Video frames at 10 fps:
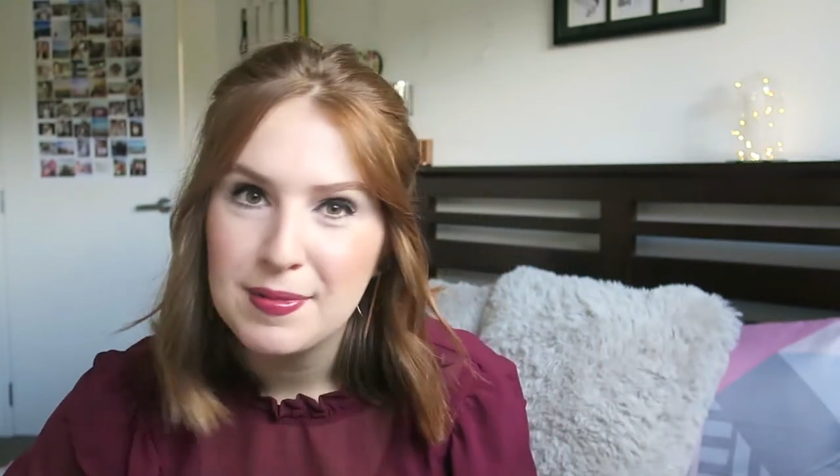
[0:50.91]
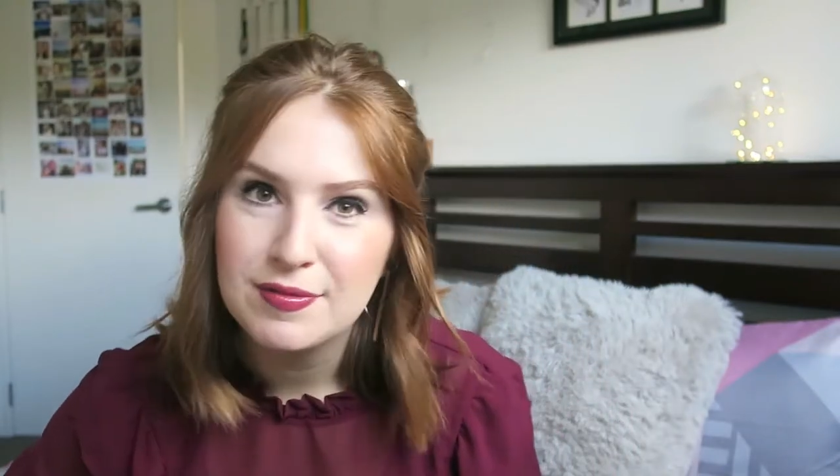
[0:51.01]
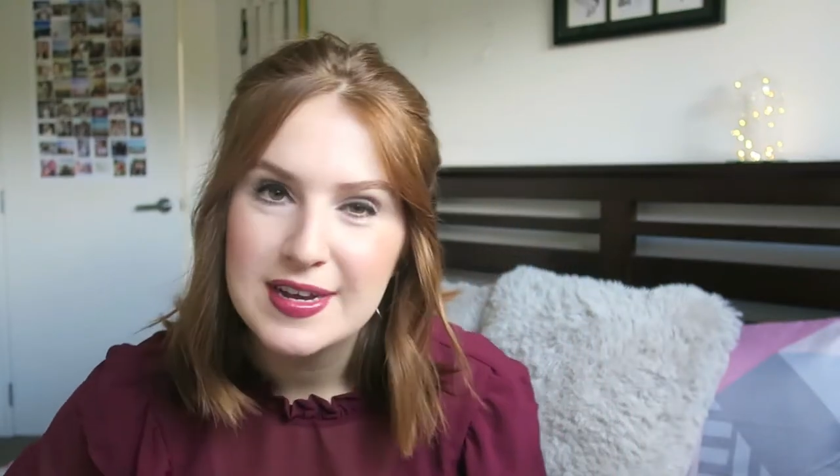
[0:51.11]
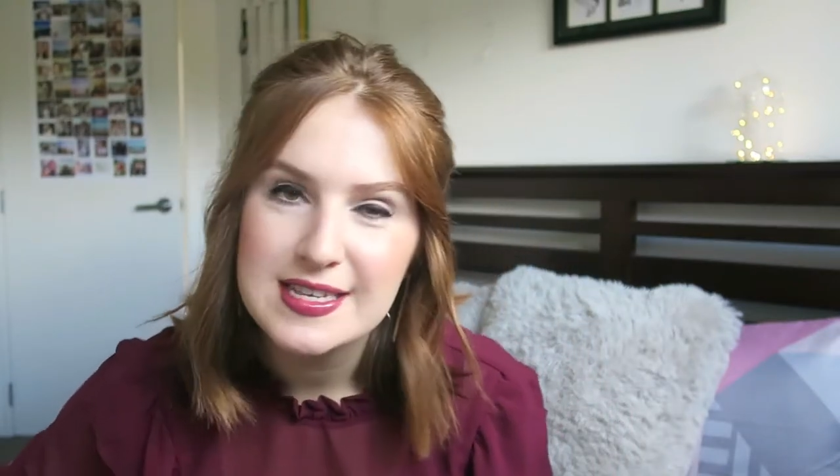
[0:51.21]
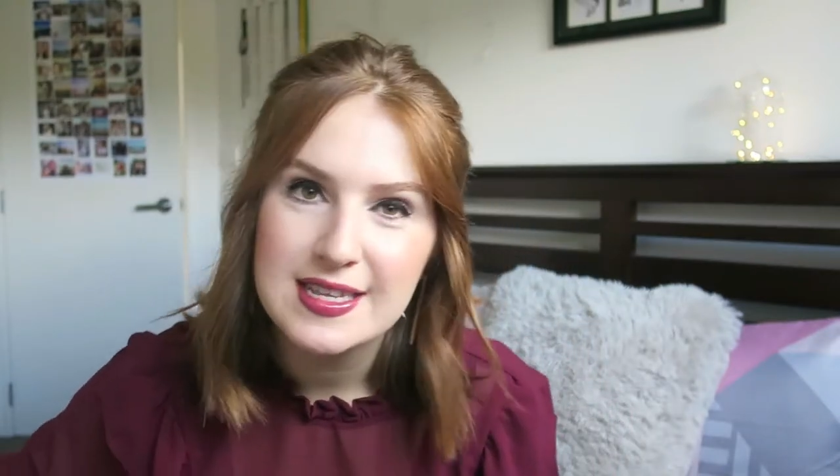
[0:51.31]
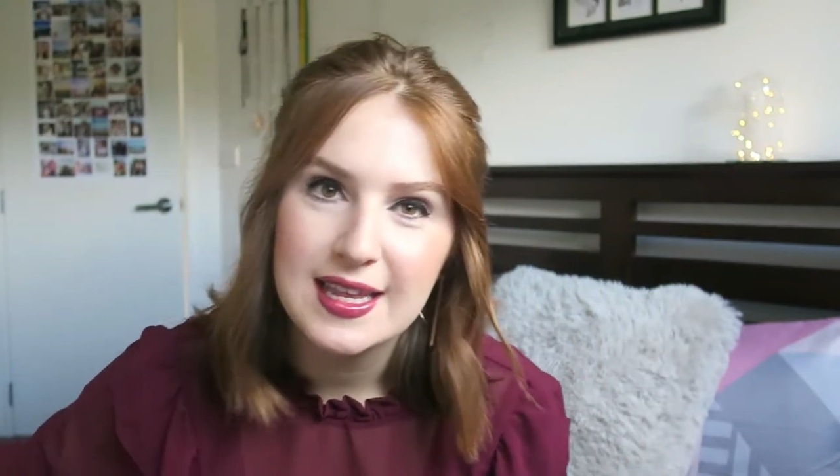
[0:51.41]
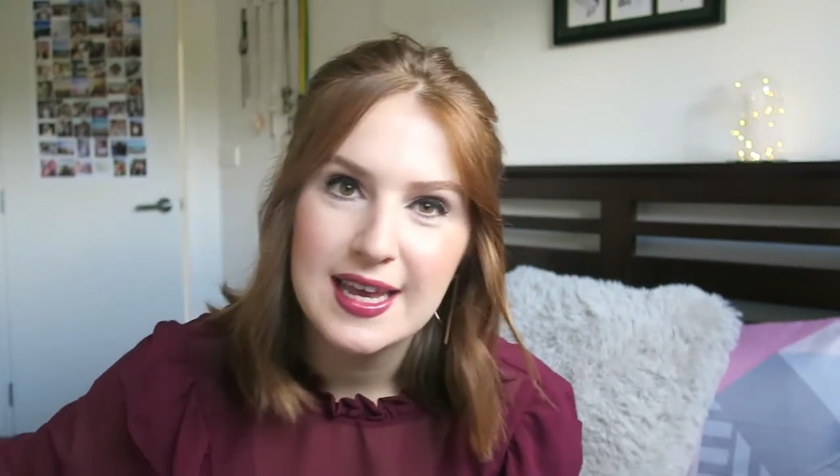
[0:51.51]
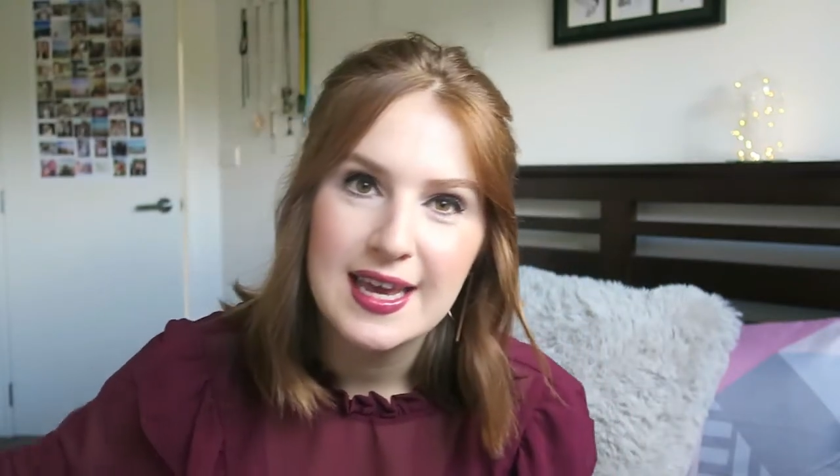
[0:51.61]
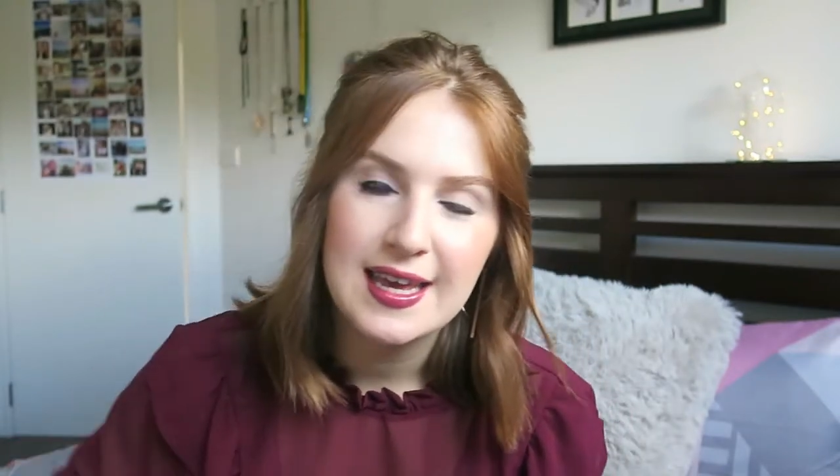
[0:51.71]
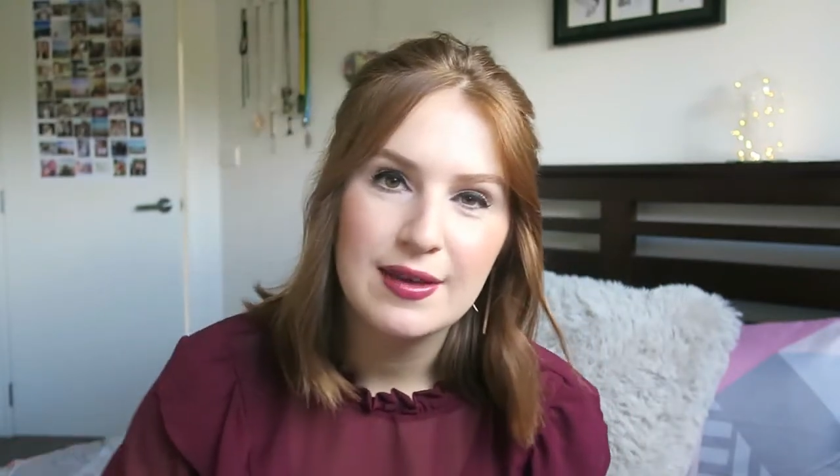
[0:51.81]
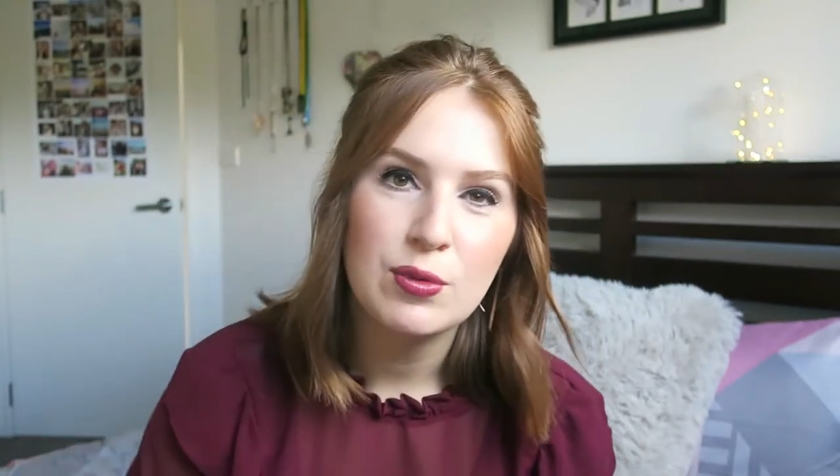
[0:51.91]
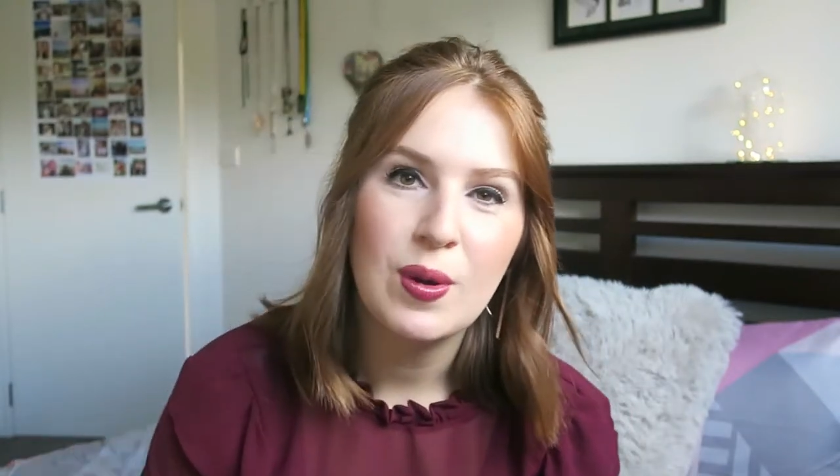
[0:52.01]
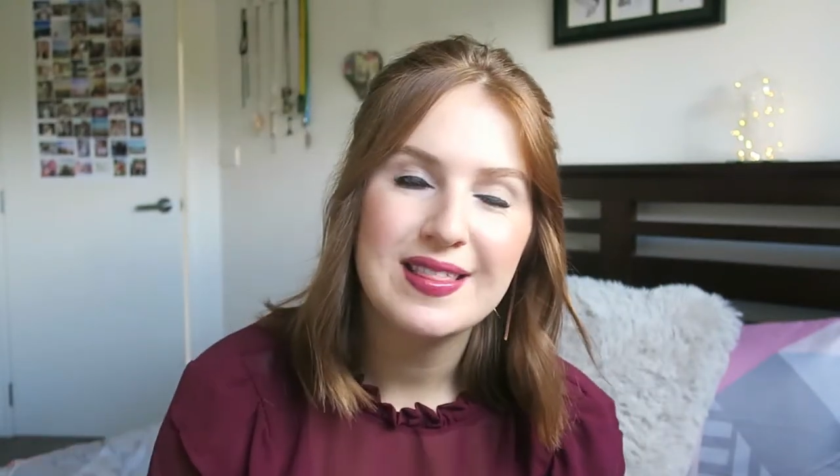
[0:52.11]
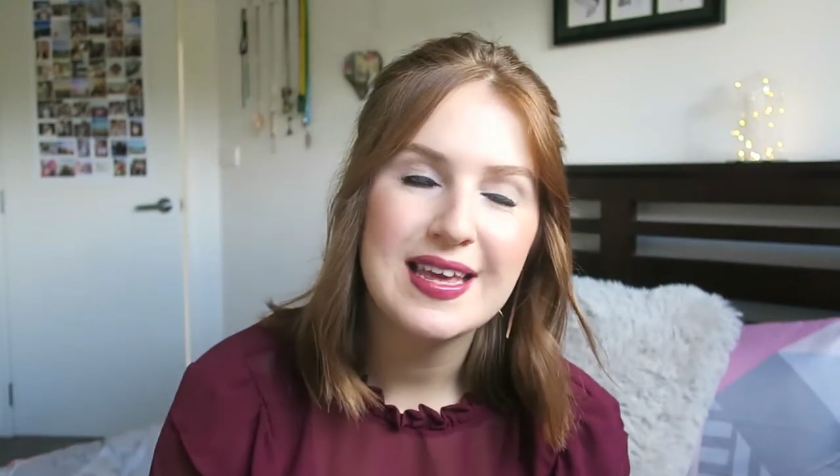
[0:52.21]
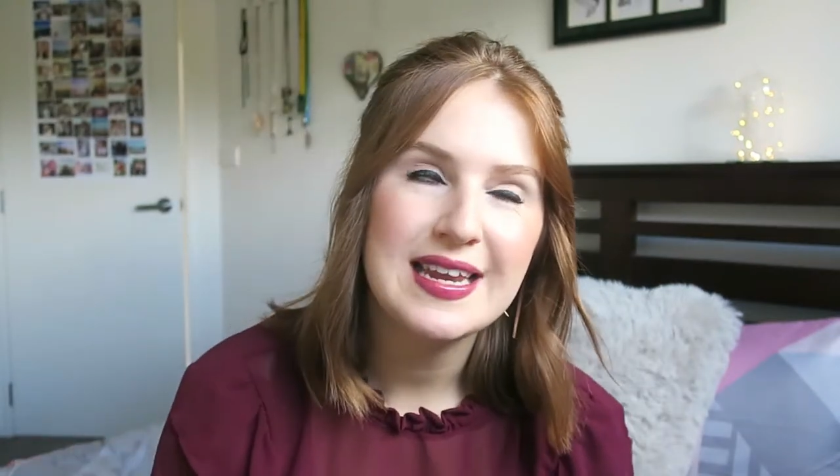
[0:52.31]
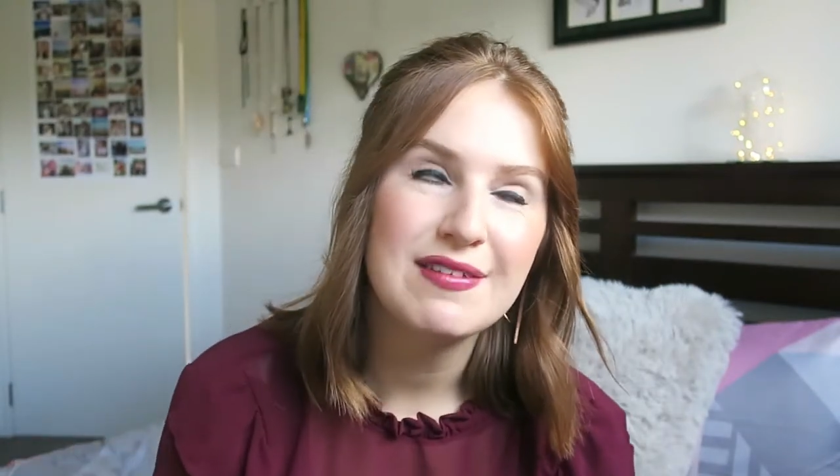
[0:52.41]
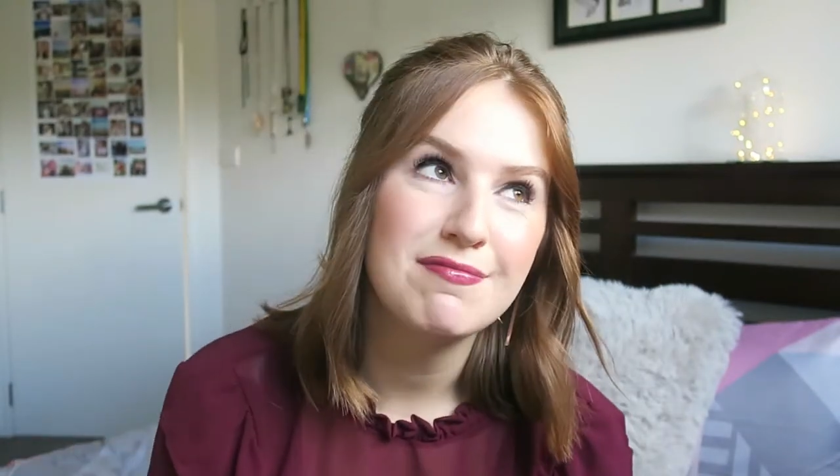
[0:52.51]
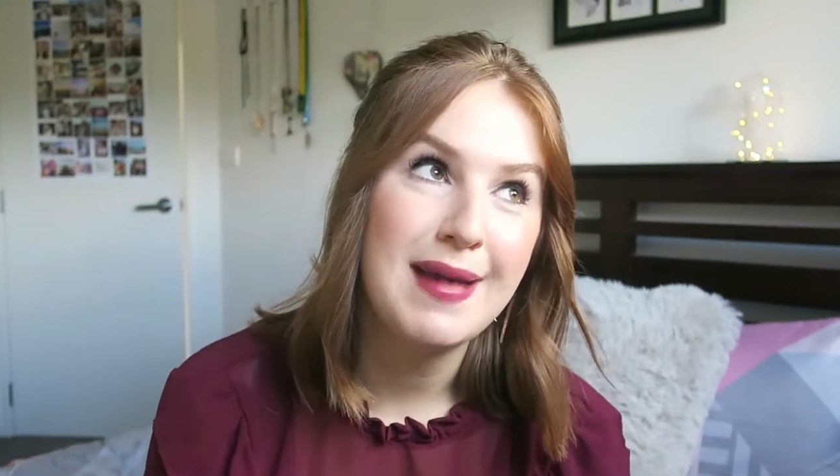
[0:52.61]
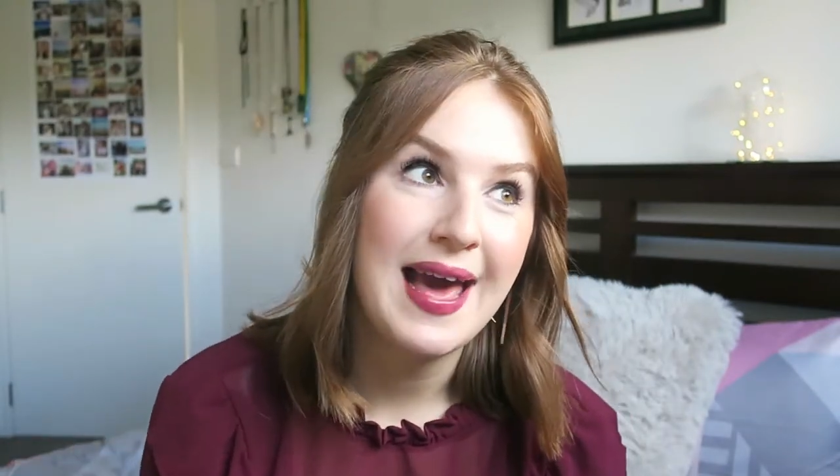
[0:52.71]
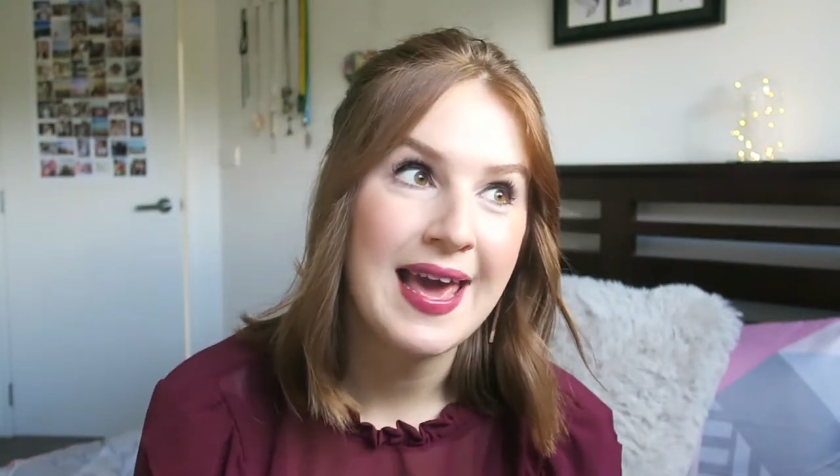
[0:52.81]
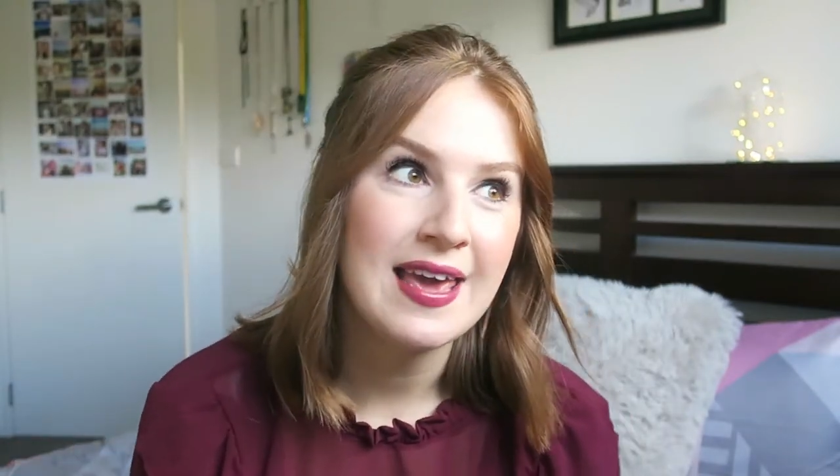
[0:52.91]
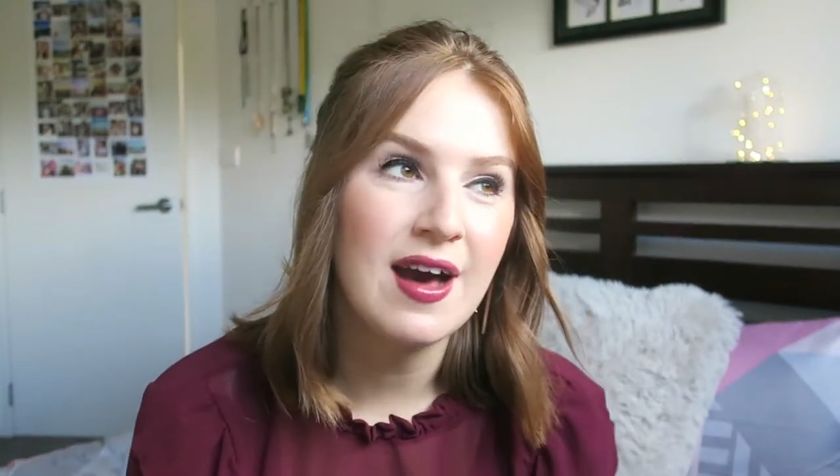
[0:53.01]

Recently, or at the end of May,